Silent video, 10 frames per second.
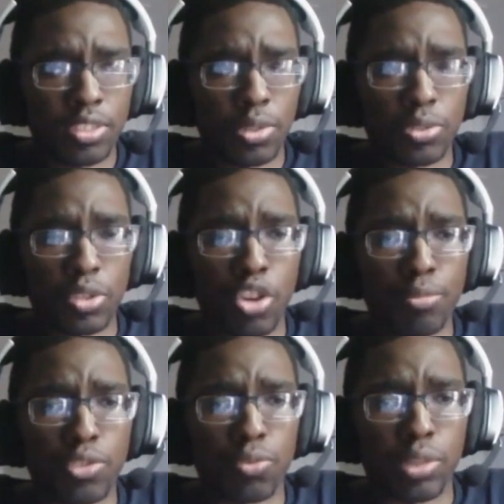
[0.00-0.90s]
Go to
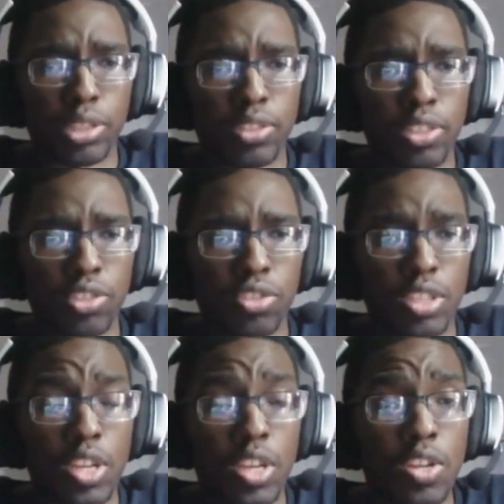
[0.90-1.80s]
Homer's workstation.
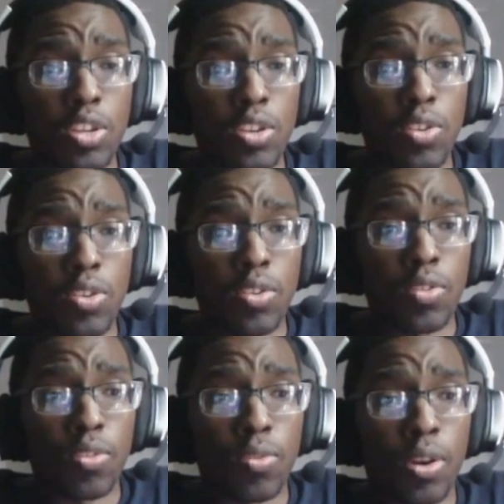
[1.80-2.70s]

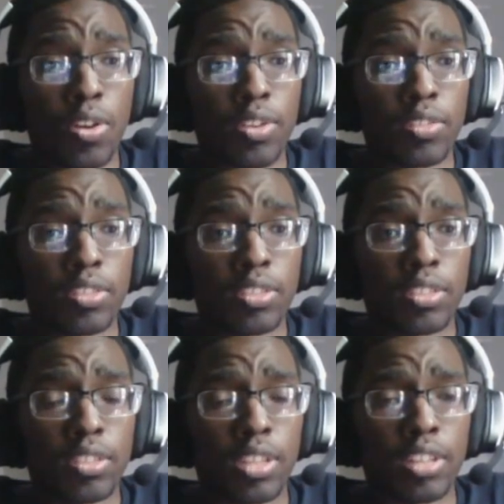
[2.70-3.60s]
While
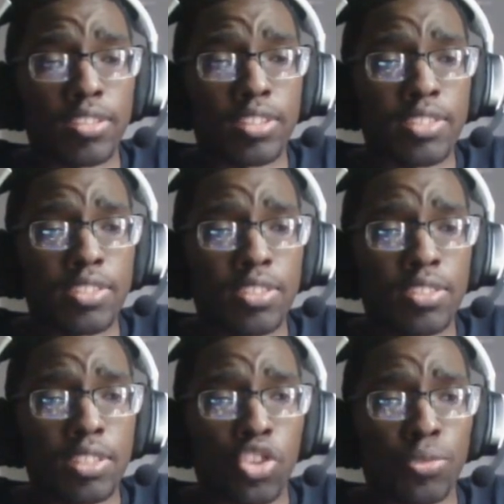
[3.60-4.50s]
not decent
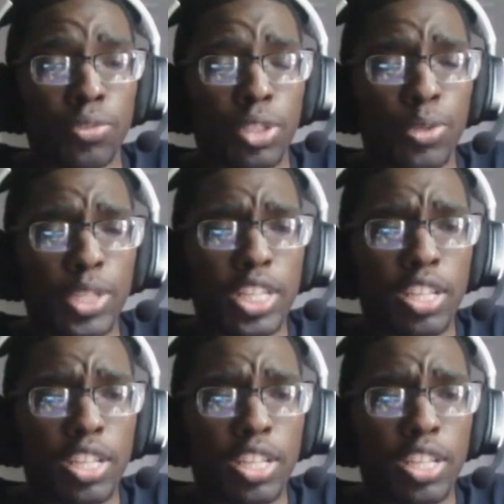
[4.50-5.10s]
in terms of clothing?